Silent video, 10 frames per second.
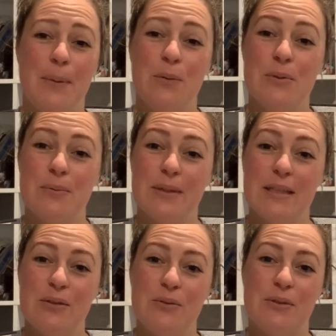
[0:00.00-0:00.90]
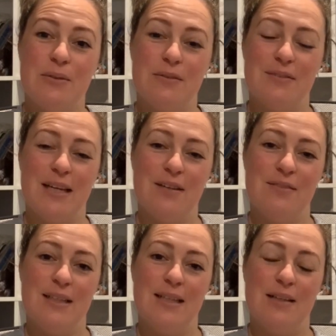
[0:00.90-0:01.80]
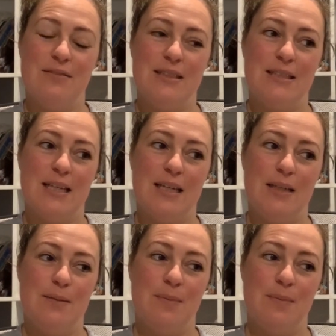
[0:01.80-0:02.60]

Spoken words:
it was really good. We had a really lovely day.